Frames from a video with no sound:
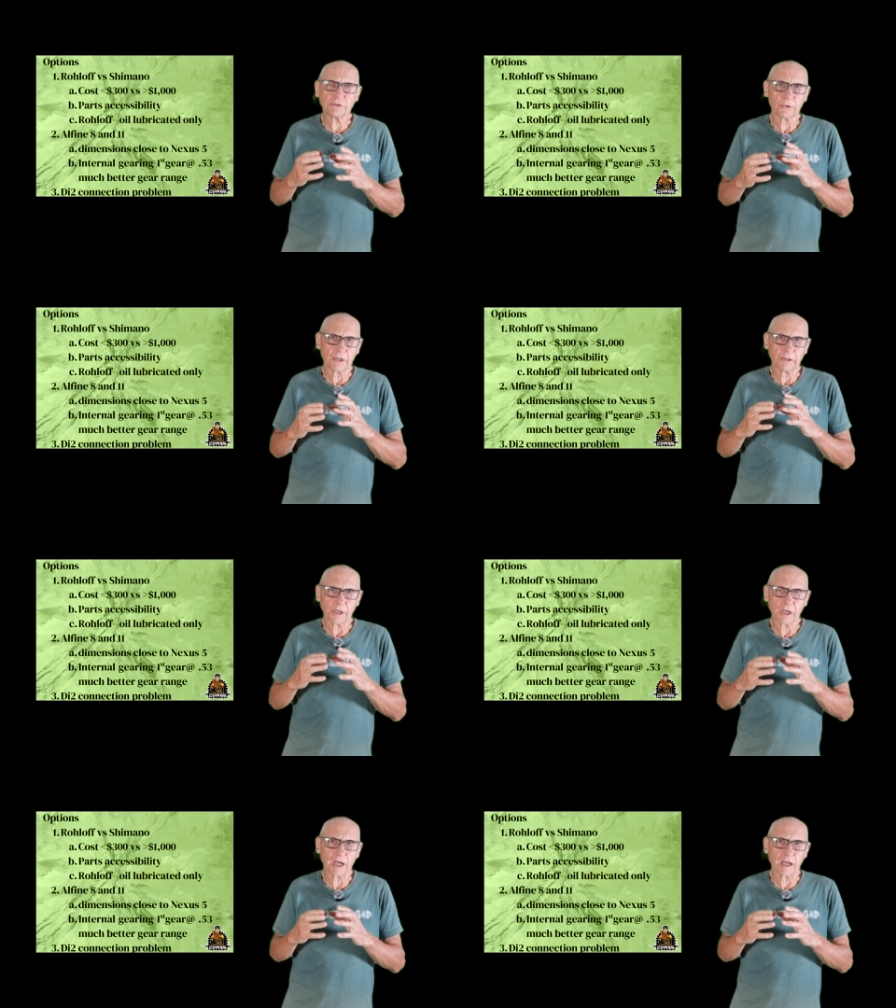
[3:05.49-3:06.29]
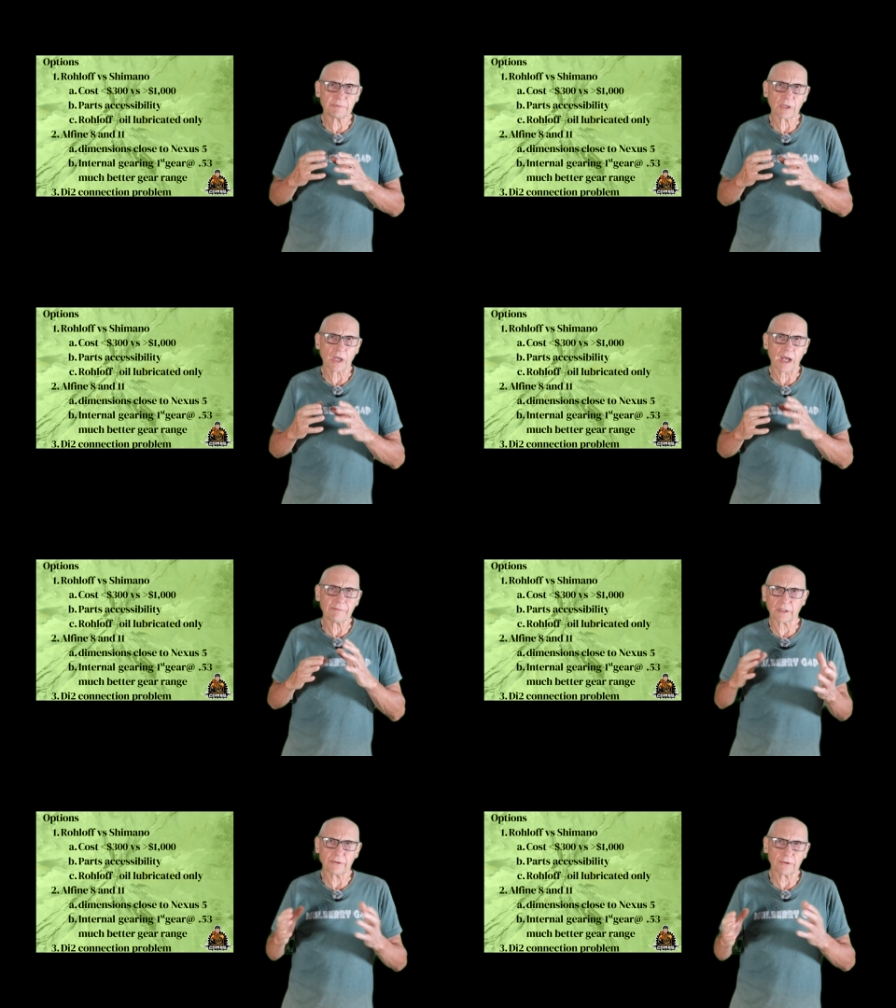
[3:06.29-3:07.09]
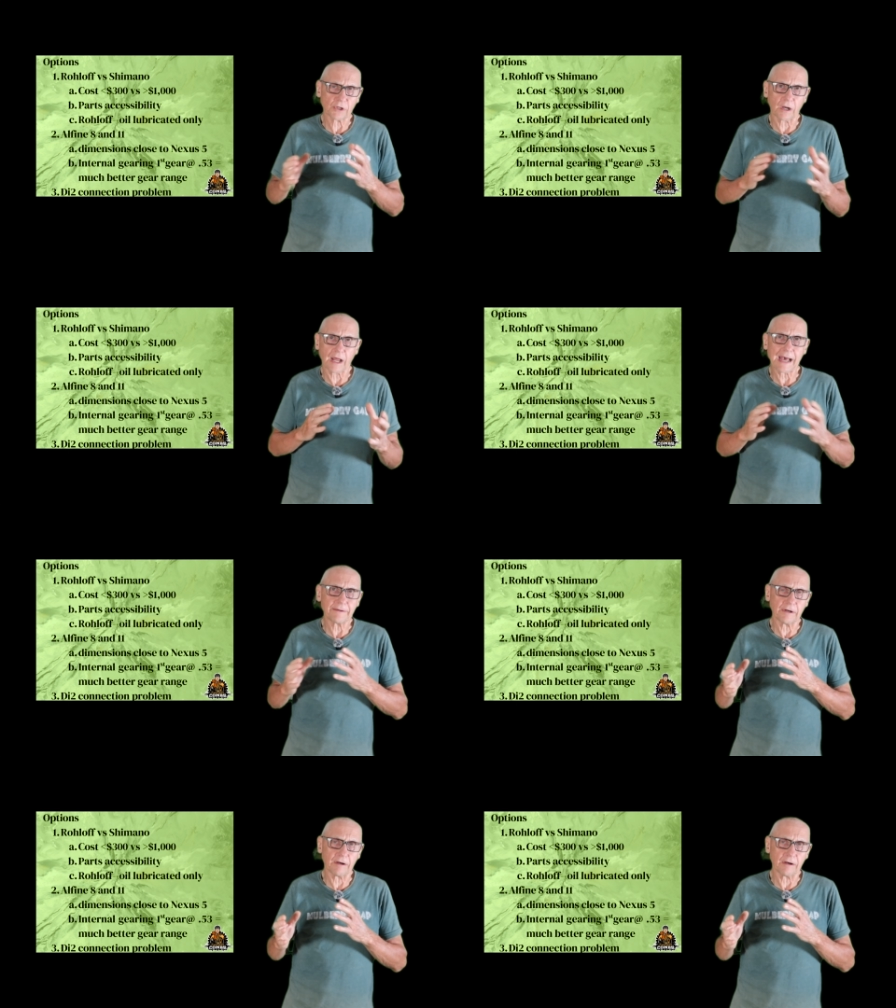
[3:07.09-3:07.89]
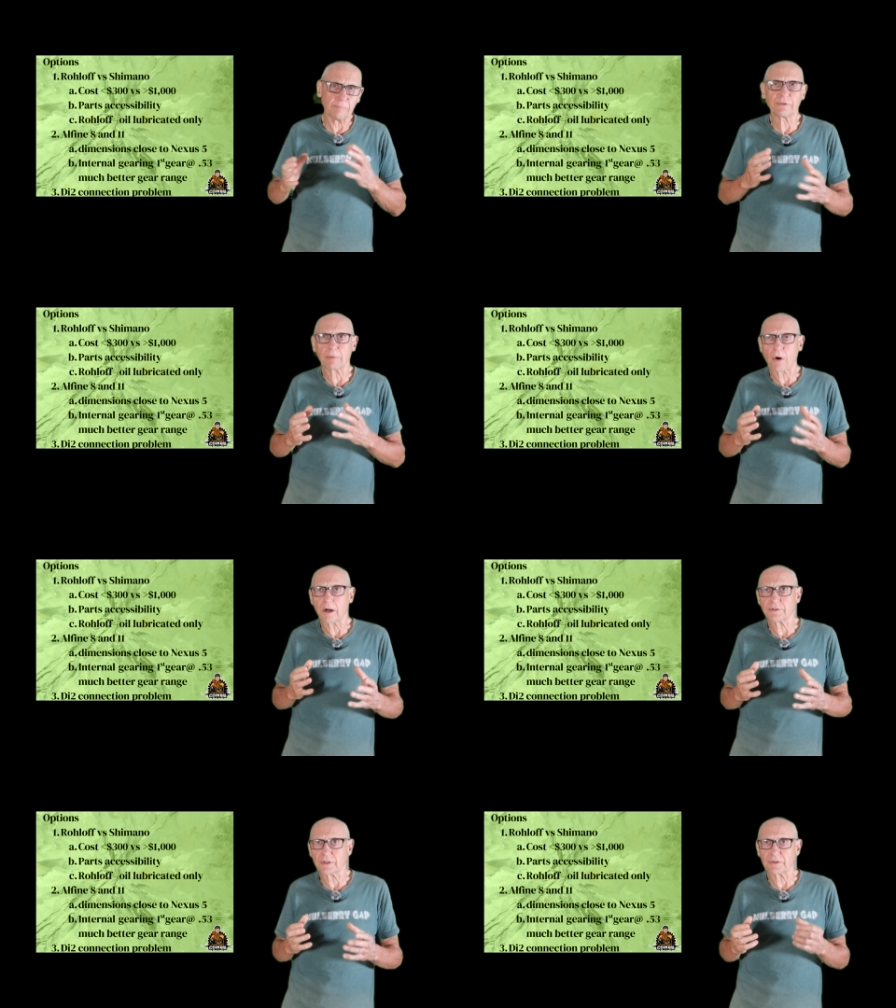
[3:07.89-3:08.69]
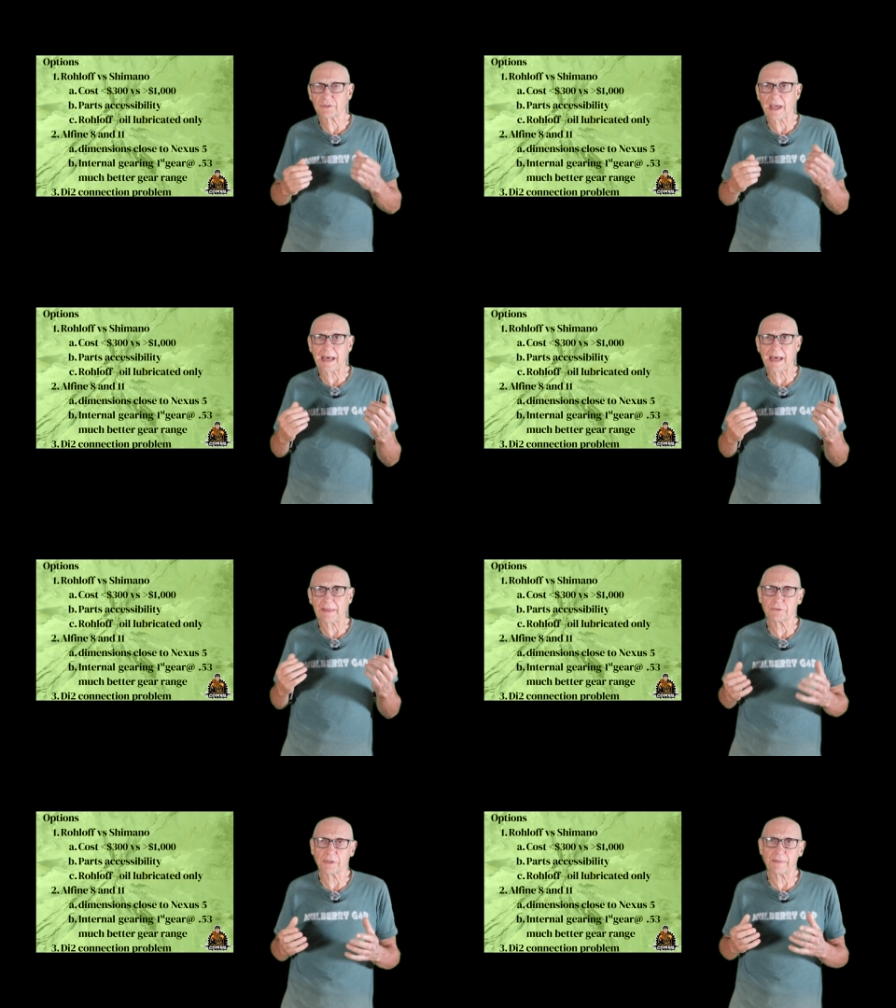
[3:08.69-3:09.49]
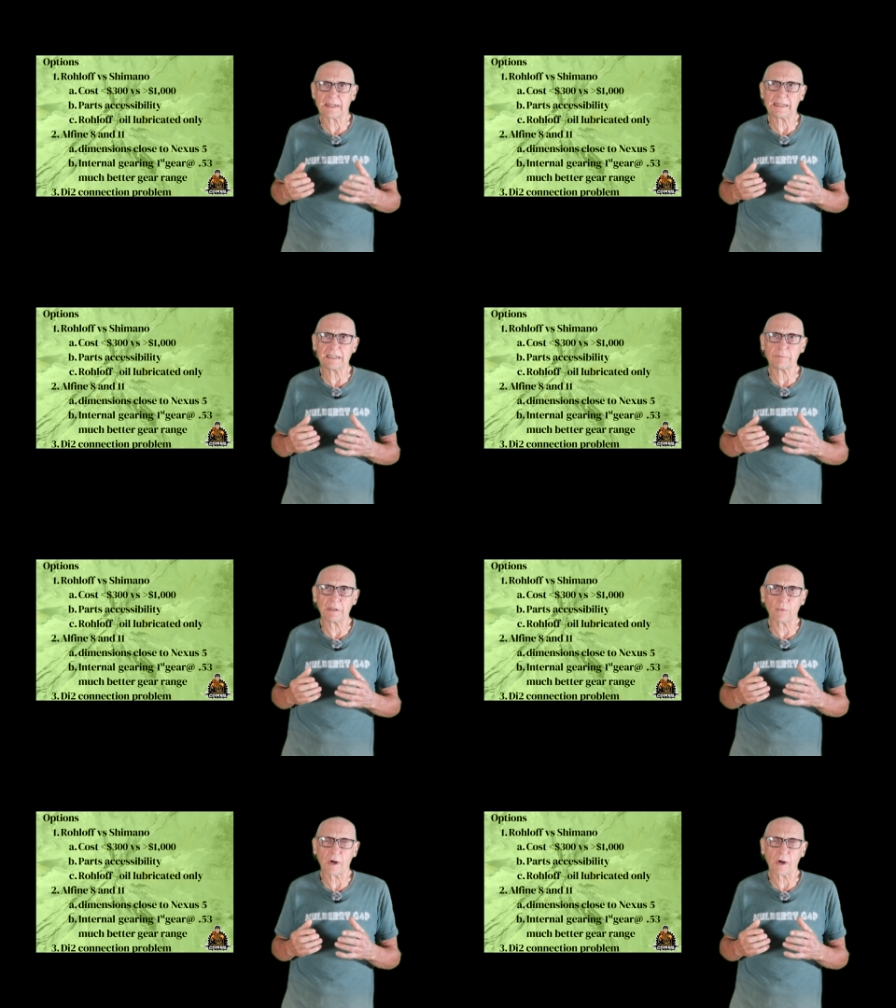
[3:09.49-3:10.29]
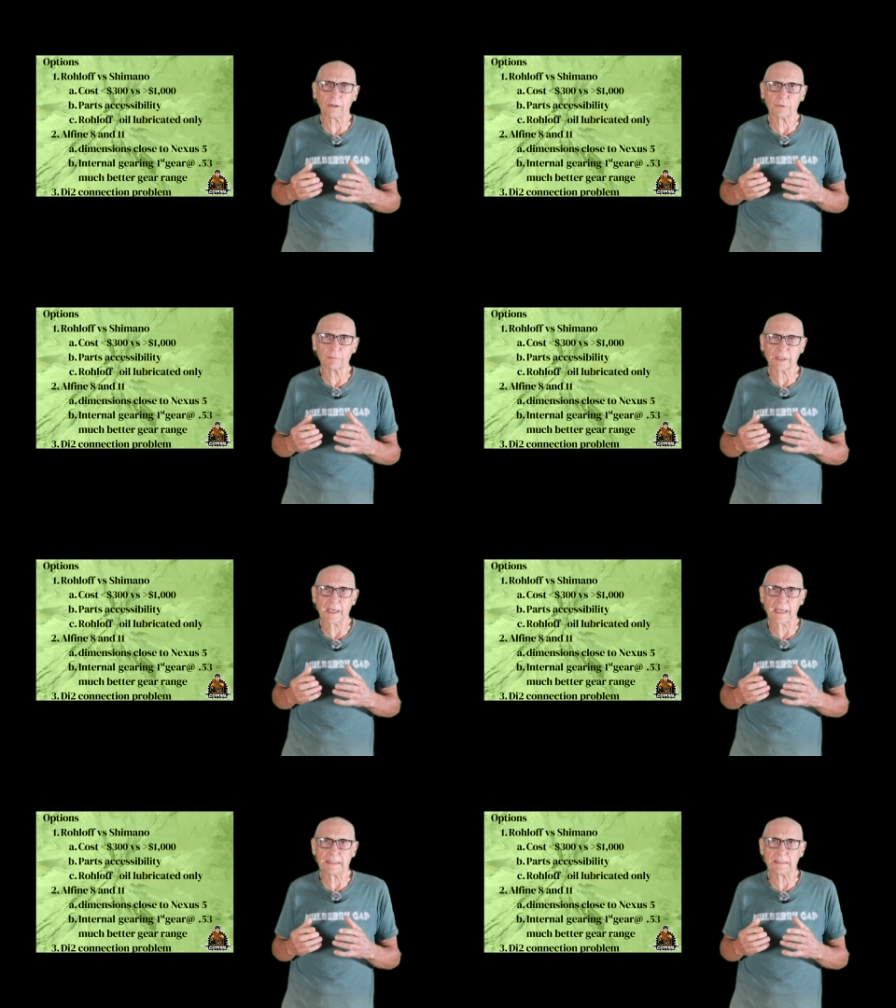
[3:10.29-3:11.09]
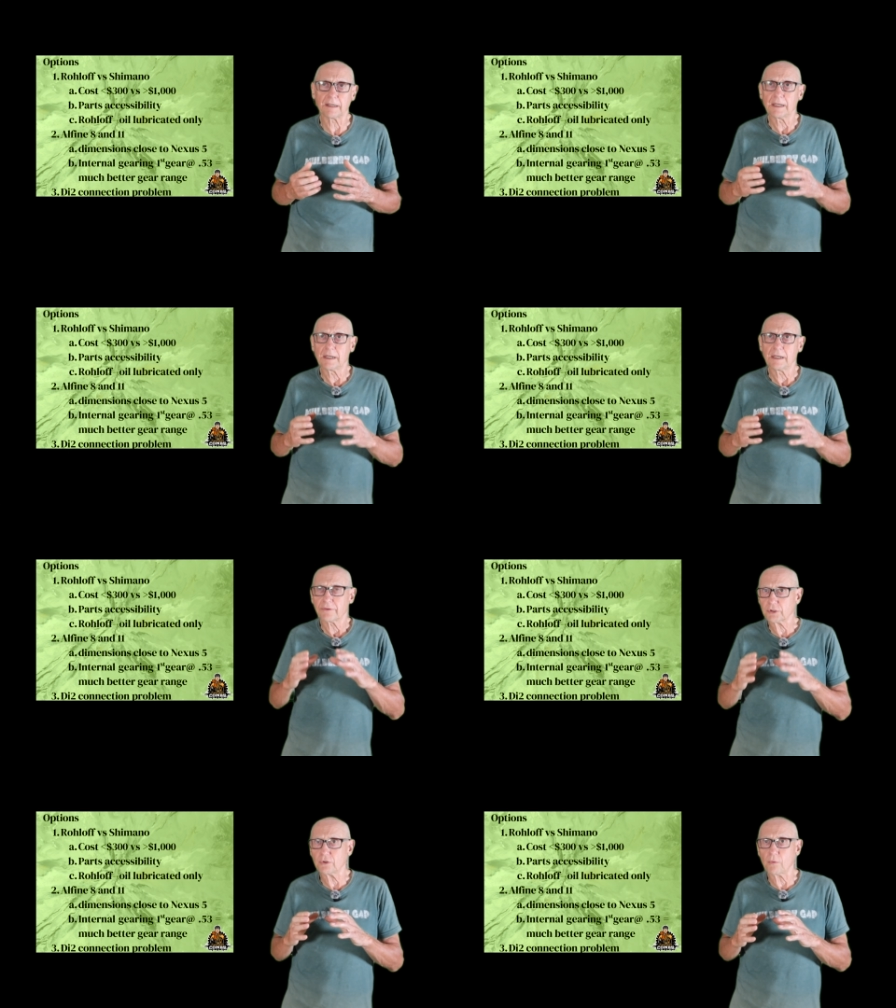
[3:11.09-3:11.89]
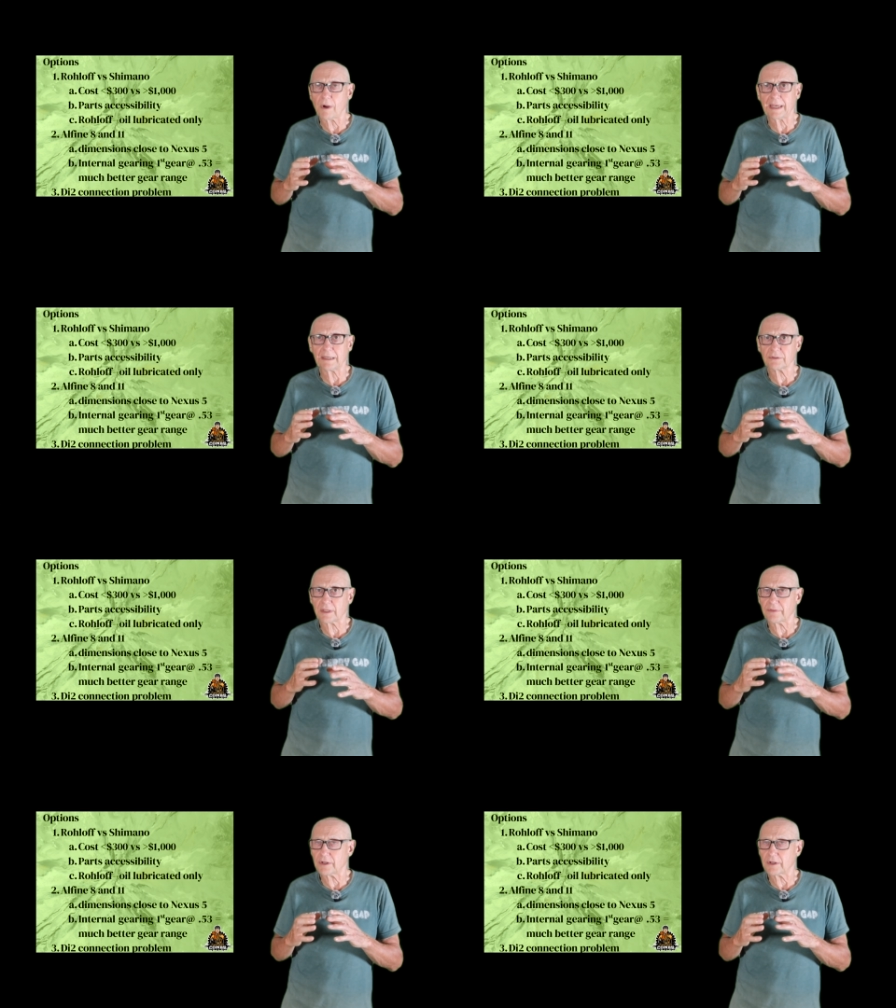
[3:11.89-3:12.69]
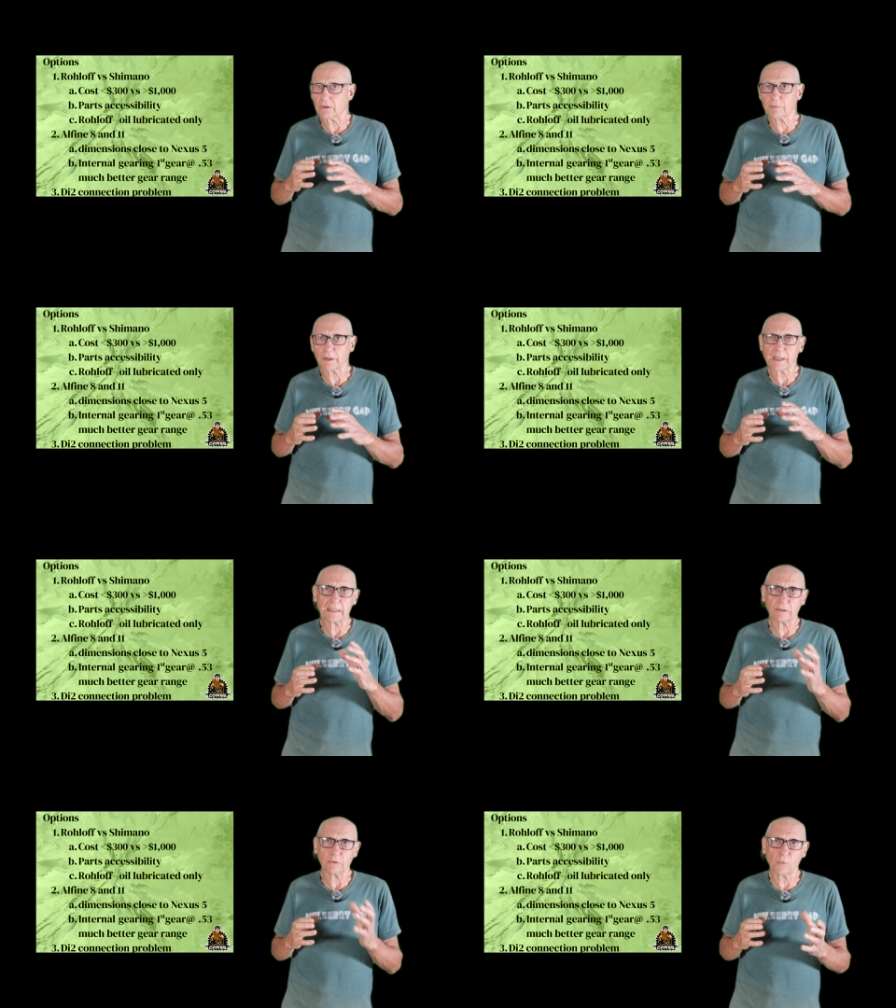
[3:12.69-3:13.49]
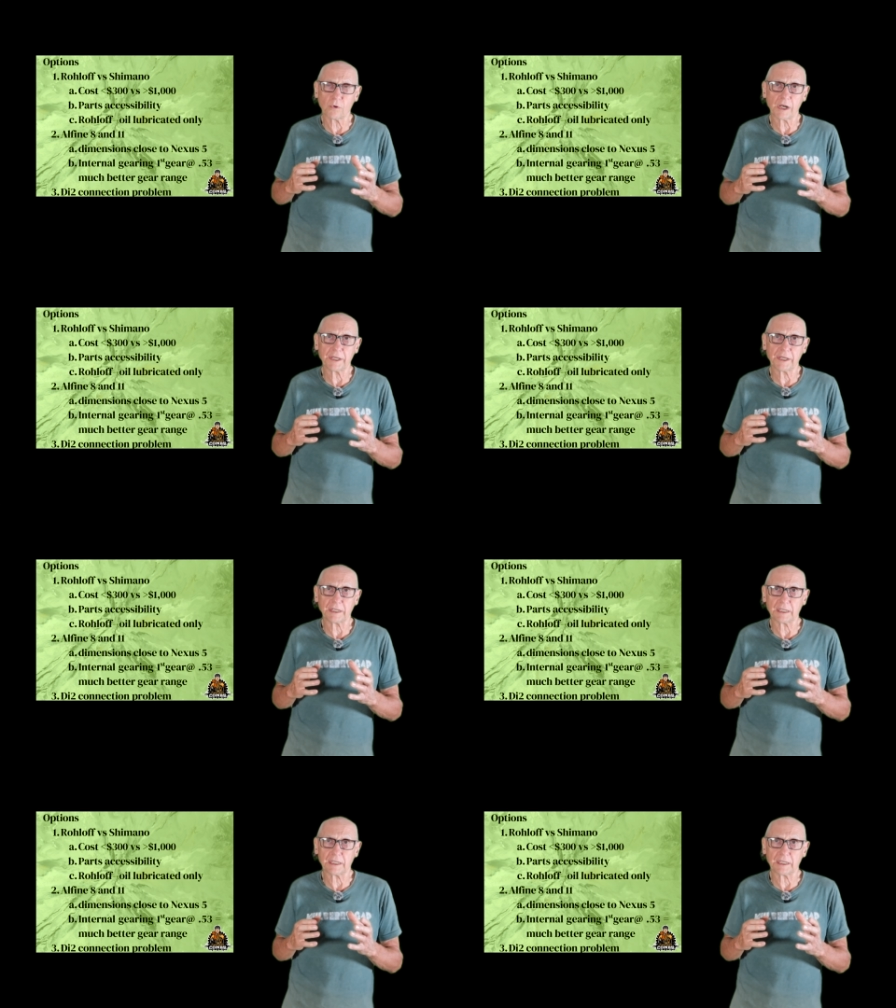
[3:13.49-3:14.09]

geared hubs, obviously, there's a lot of moving parts inside those, and they need to be well lubricated. There are two ways that they're lubricated one is